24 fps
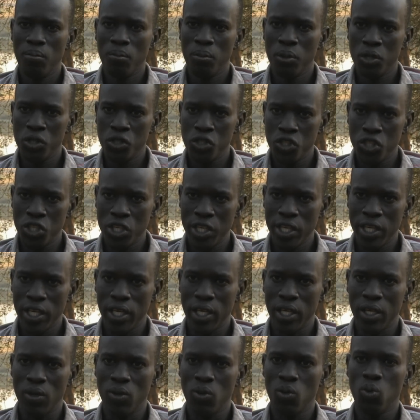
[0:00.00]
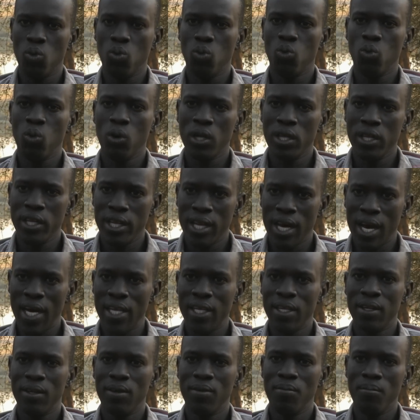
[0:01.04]
Bashir would
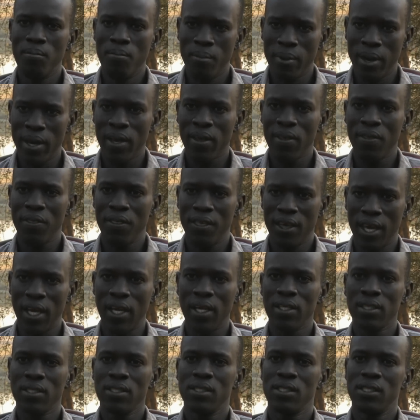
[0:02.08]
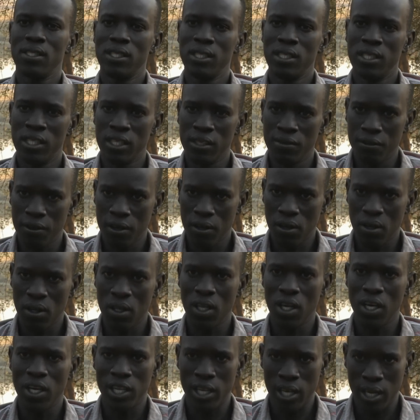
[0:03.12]
not make things
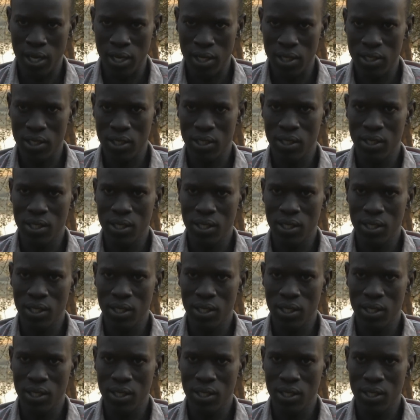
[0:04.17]
difficult on us.